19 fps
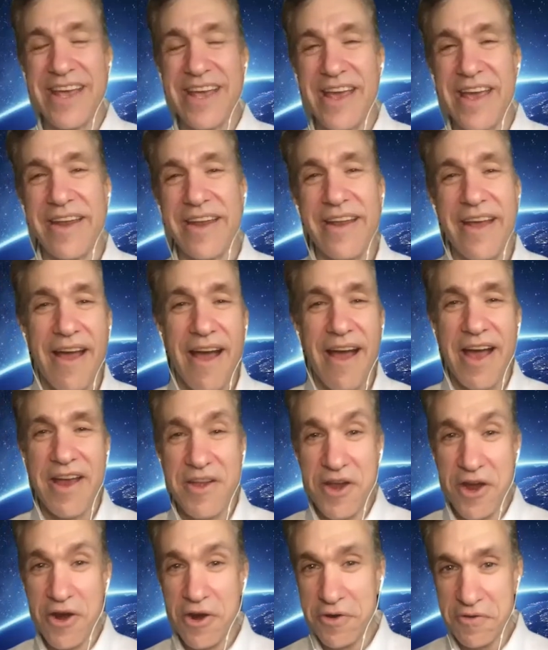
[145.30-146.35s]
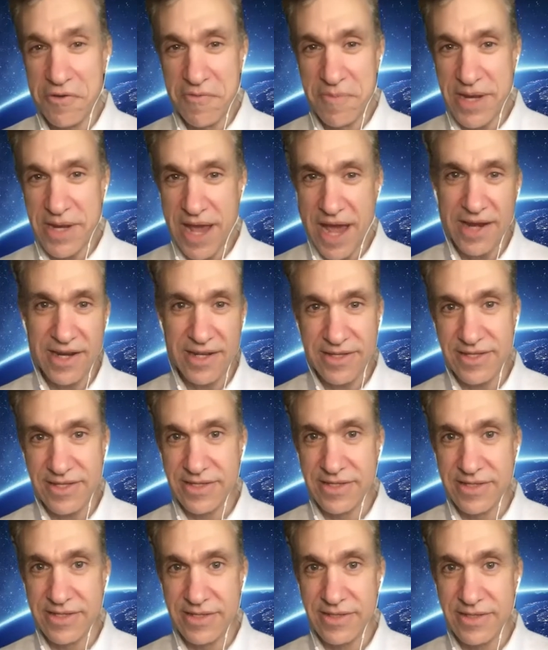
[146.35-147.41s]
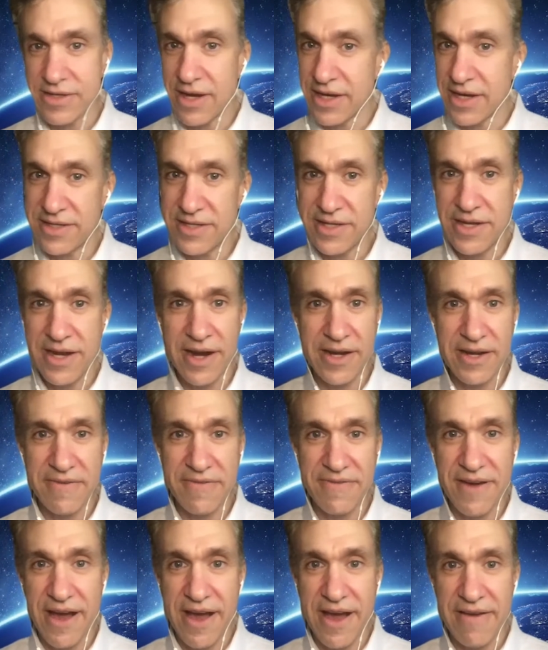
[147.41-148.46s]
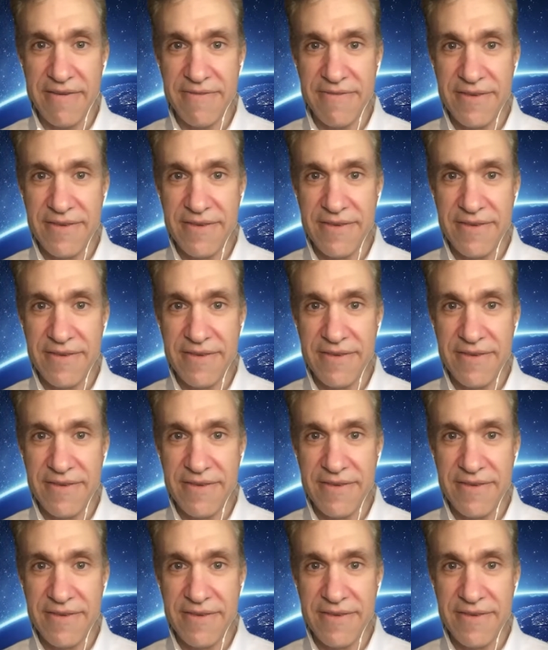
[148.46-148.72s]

And I know you've been at it since 1995.